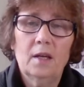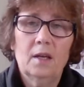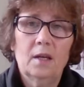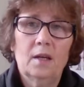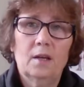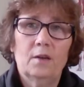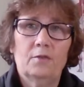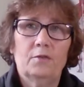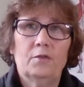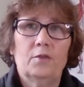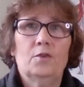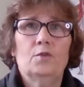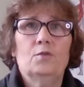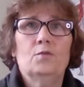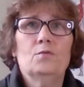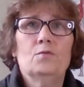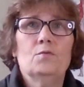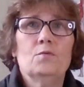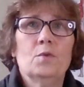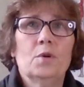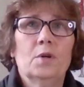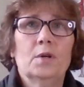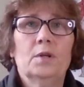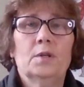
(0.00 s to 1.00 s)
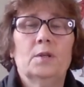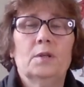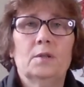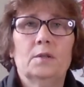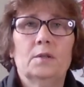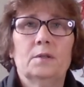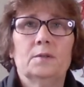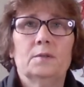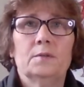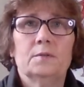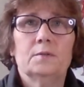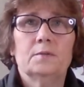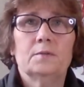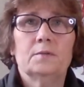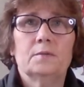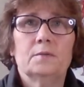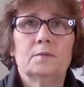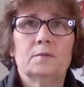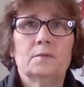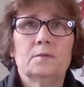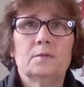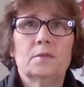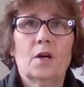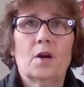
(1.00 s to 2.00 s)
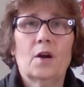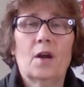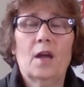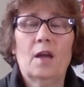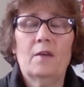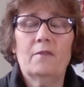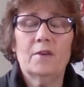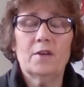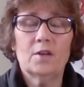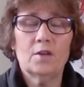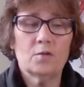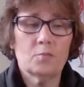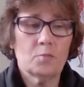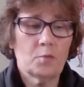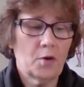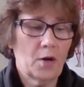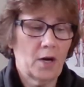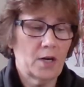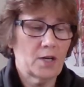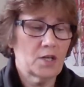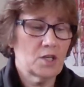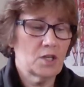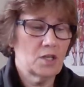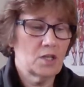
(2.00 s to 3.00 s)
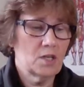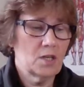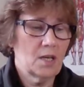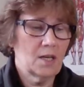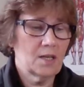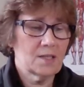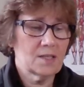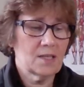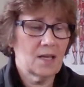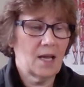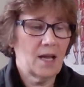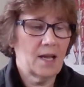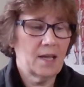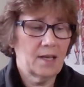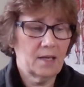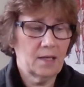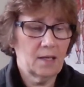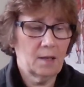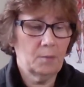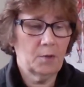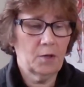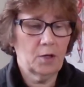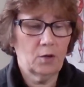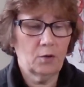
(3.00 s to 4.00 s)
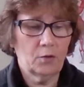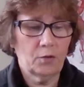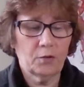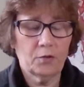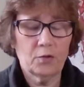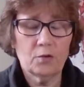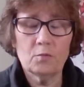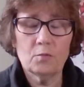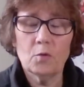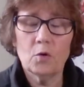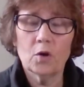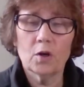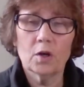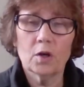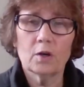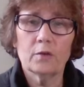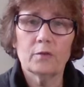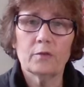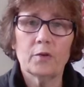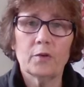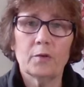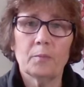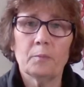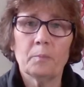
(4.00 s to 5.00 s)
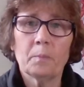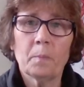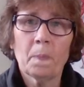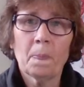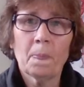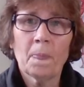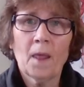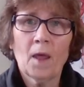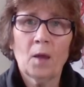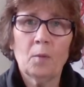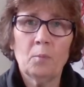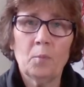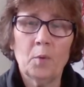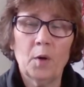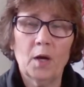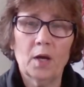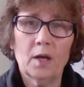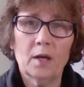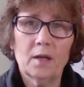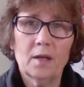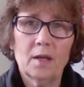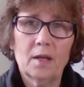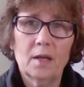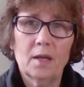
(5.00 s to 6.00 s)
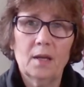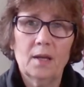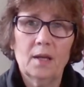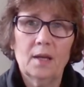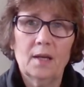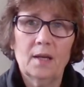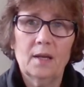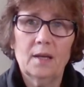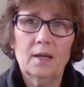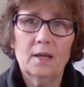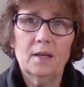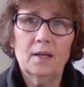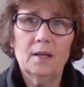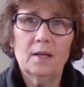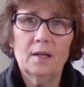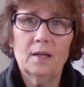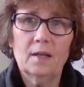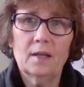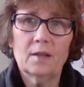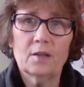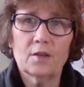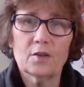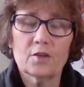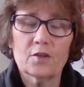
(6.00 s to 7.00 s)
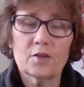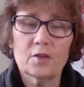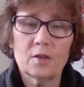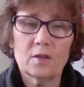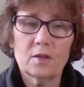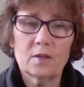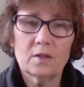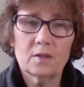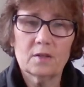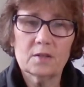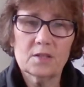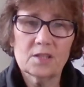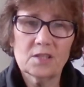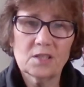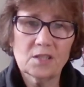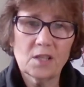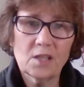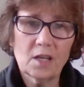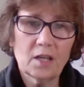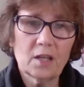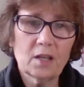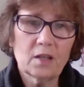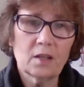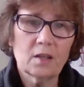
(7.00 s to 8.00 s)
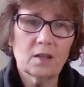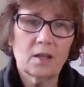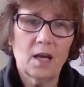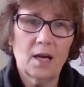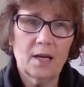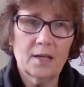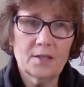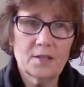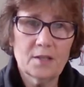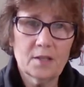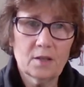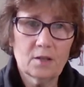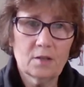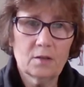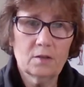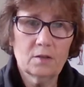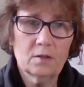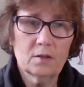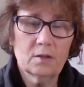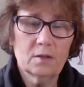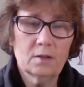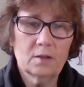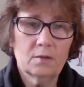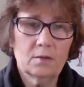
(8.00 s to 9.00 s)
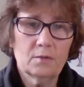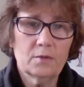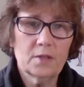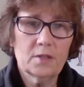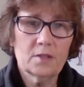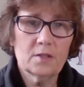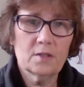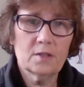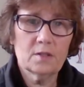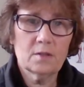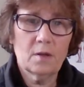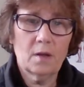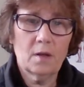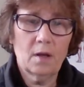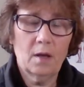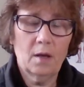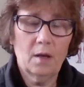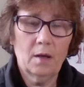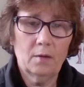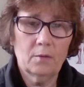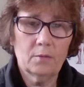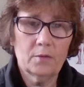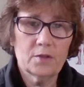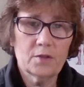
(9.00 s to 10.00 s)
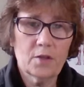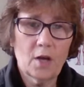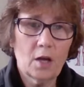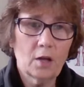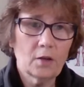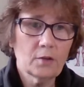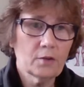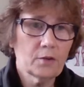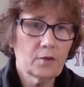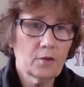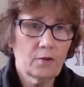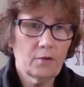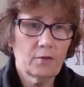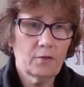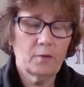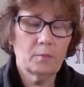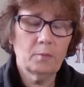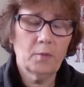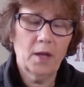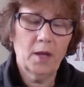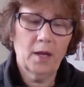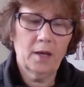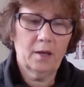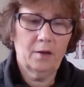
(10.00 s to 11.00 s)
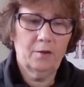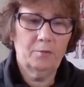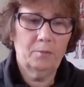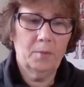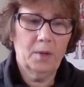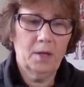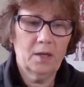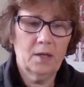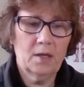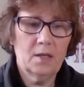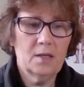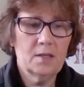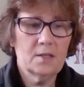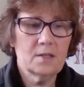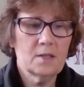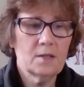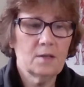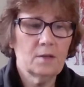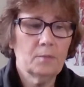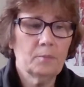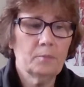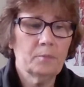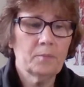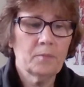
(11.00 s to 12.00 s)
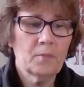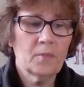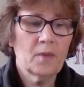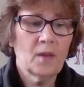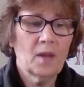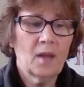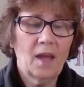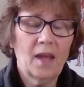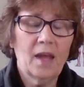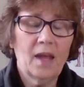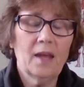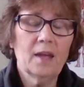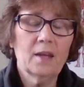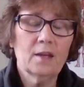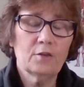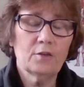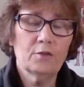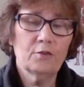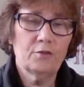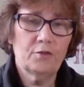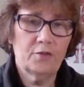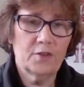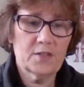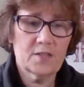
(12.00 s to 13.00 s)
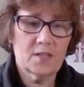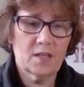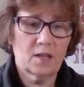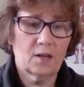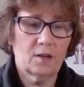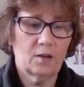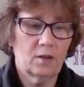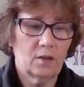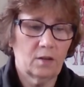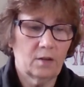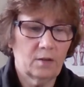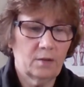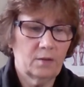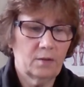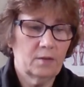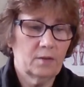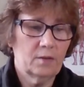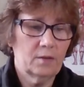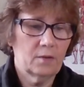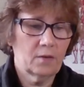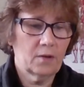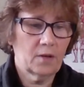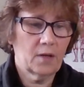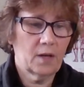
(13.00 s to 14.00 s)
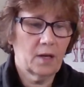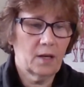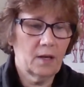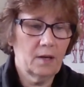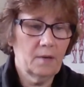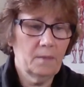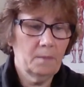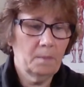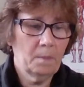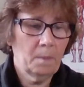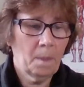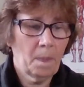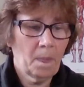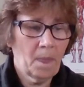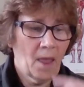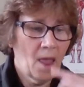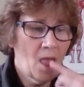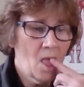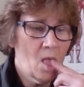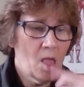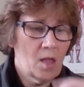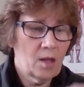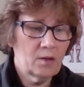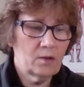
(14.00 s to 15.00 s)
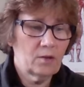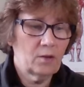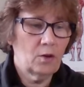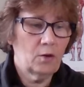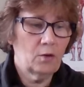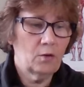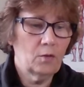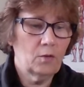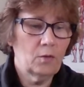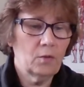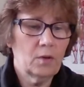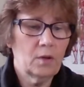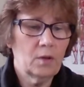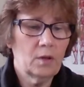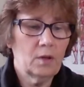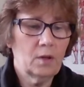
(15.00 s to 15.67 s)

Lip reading: If you are having depression, anxiety, and I'm going to go through more of them, but there's psychological results from lack of magnesium and physical. Okay. So